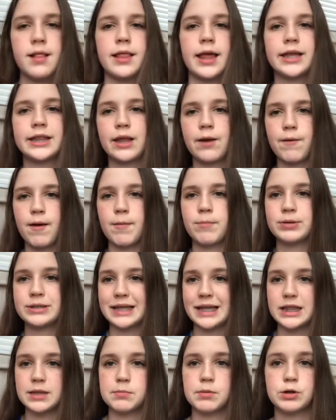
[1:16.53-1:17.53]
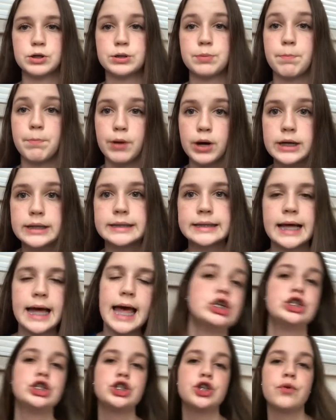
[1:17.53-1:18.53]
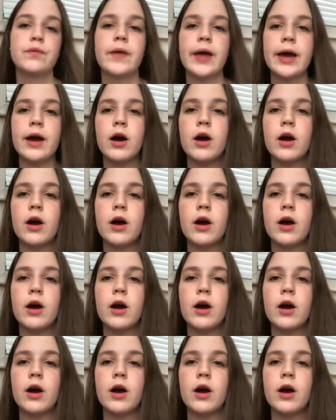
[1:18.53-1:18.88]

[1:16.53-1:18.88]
They represent the most books. So they